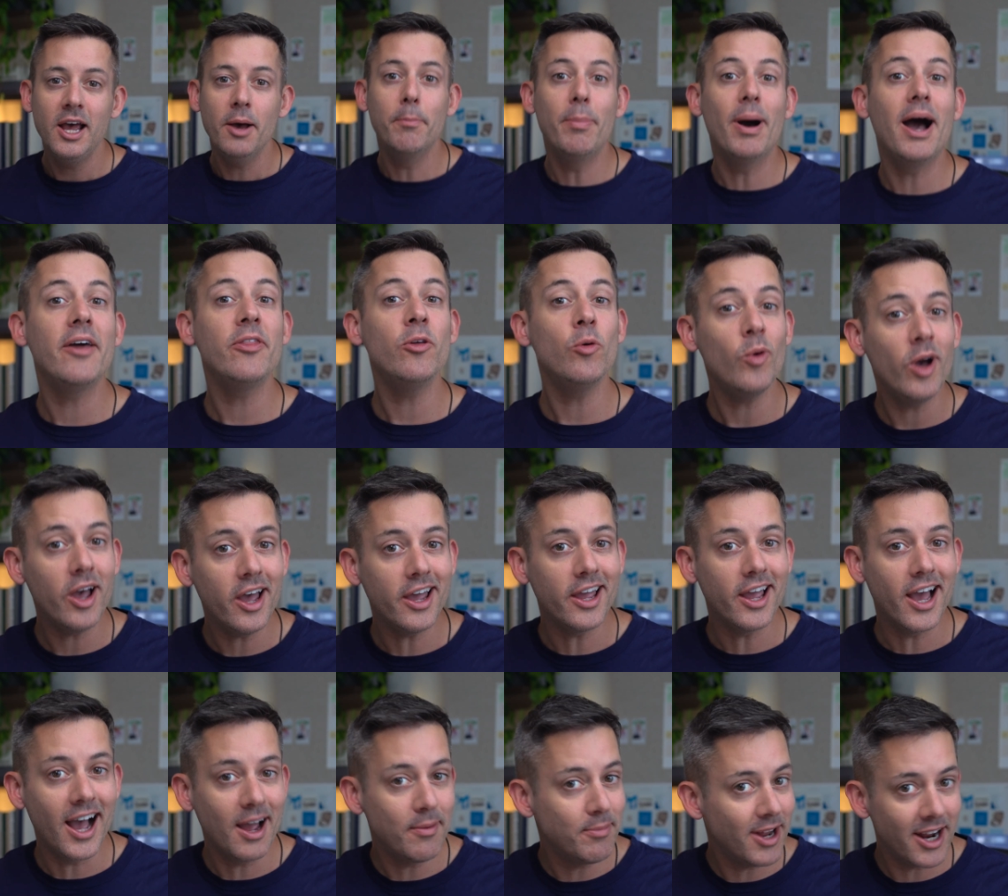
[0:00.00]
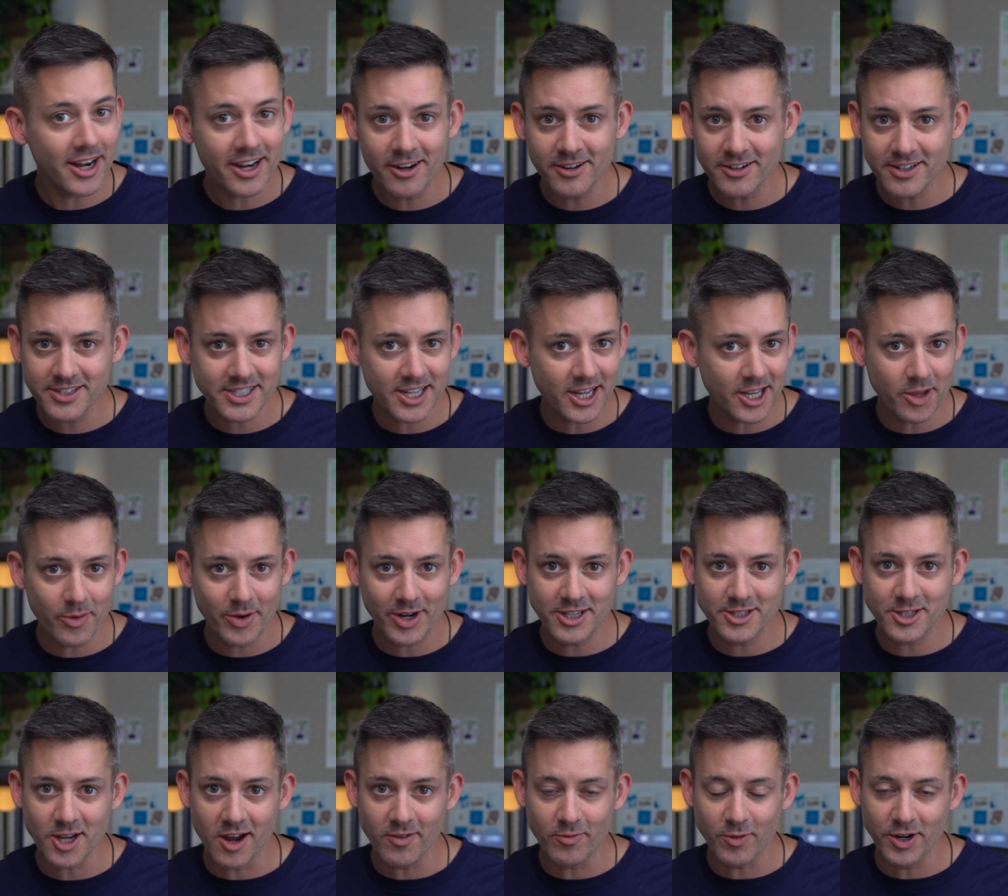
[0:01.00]
By the way, I'm not here to sell you any
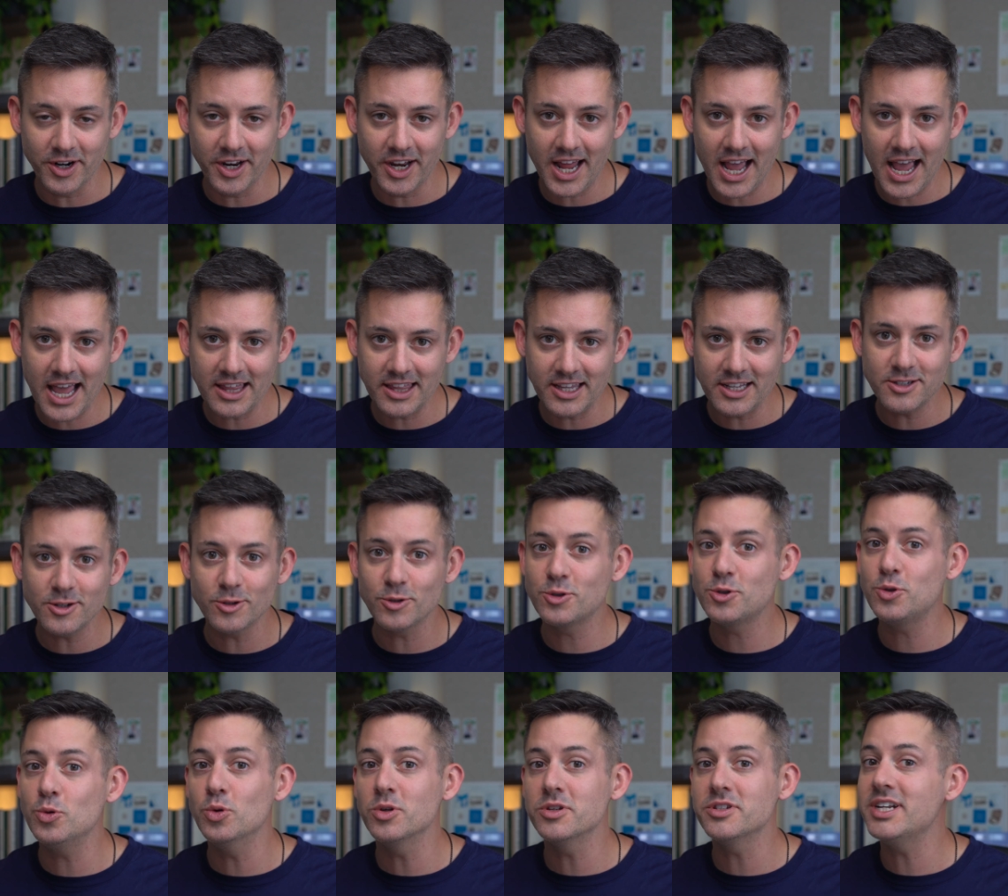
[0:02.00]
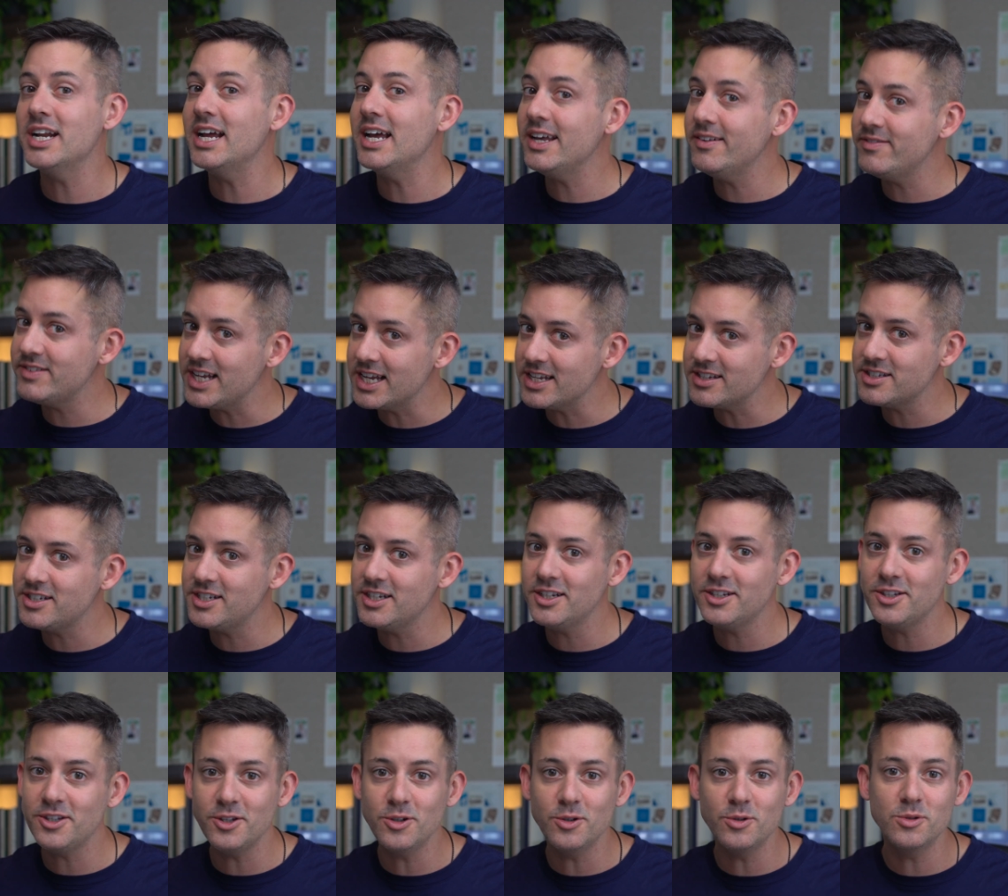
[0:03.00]
software today. These are tools that I have
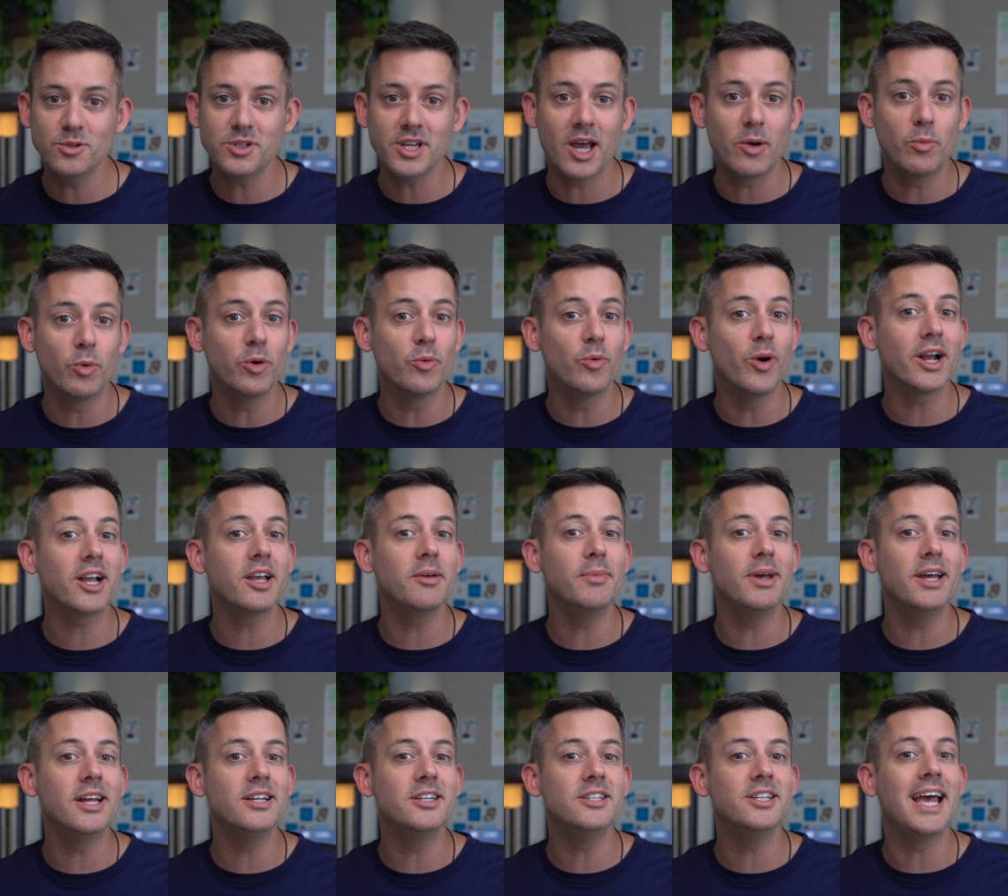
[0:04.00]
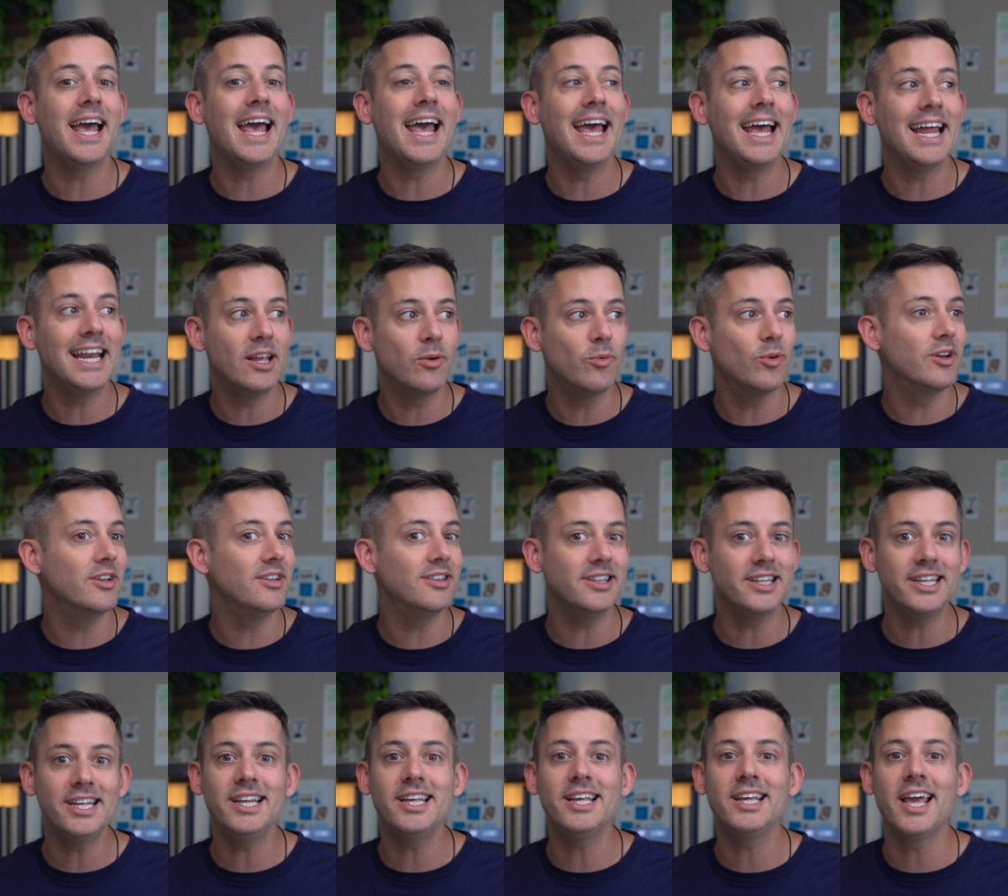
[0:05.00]
tested, used, and would recommend to
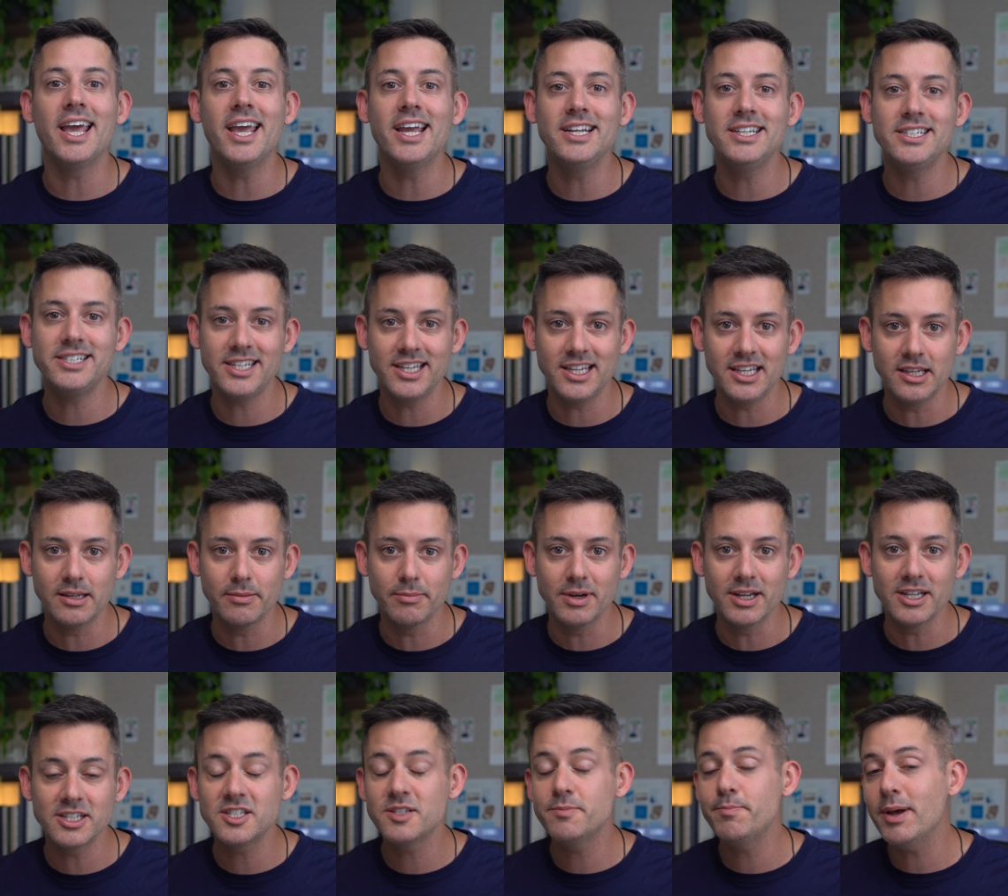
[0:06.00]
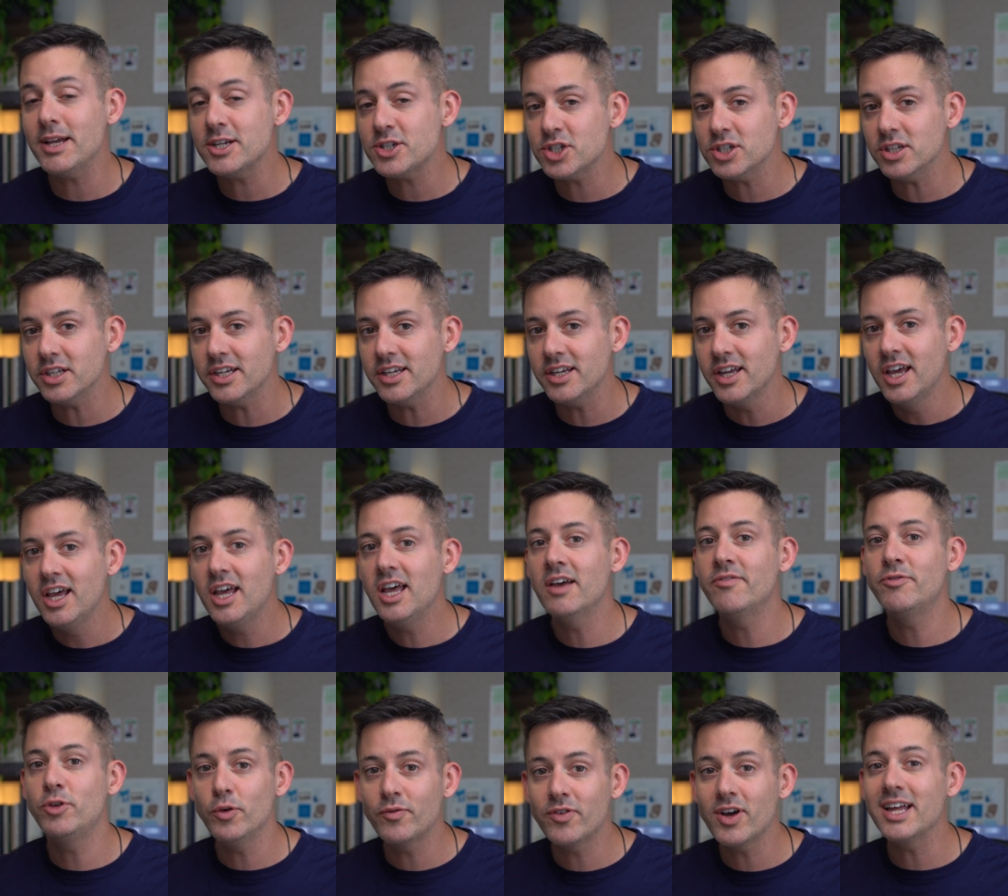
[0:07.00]
anyone leading a team, especially
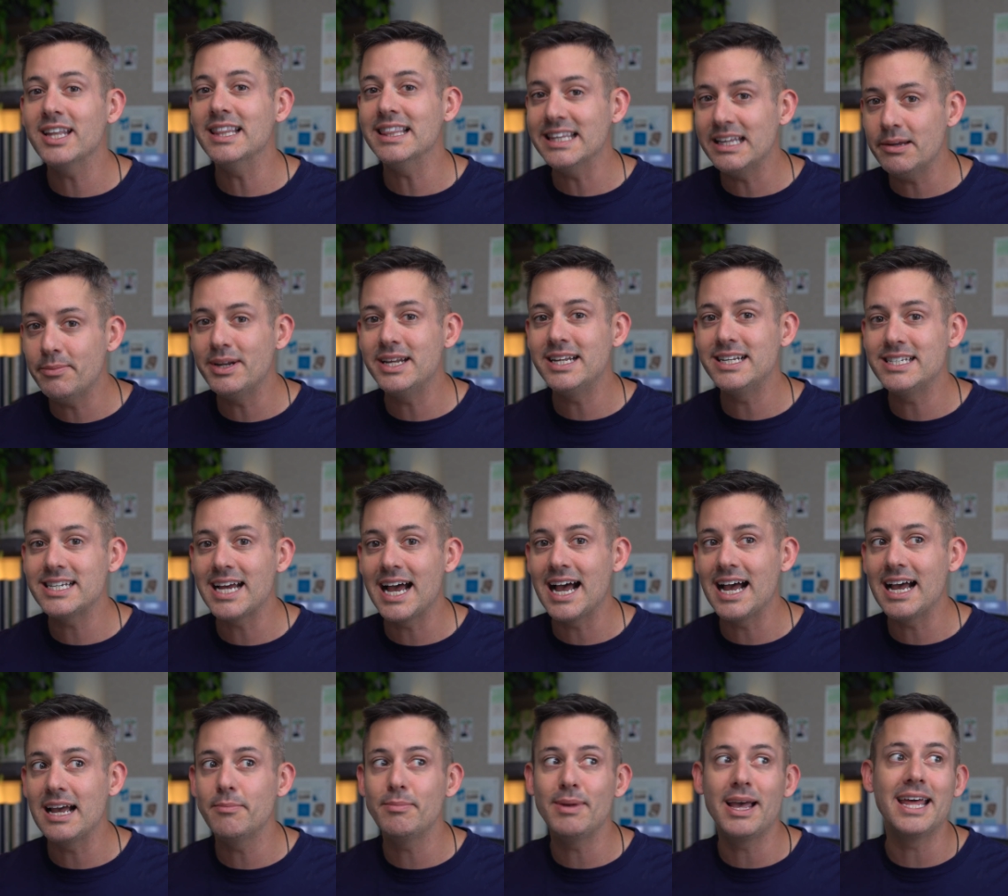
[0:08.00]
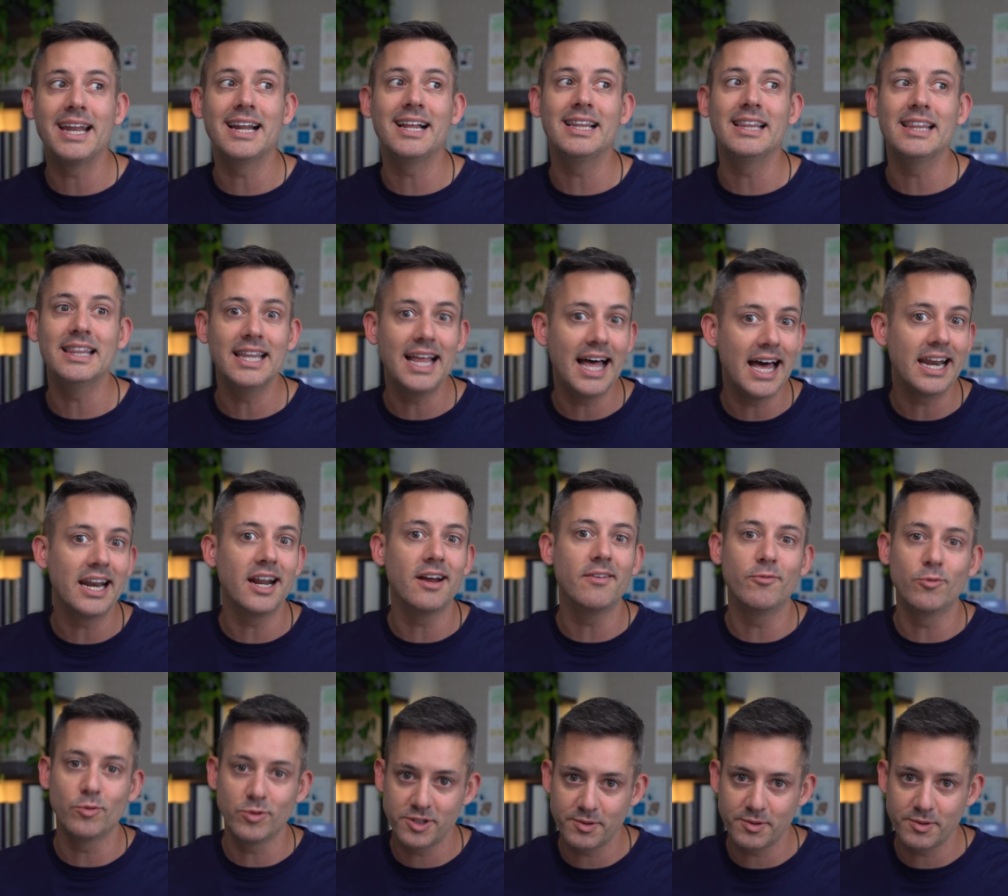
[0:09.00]
if you've got limited time and a lot of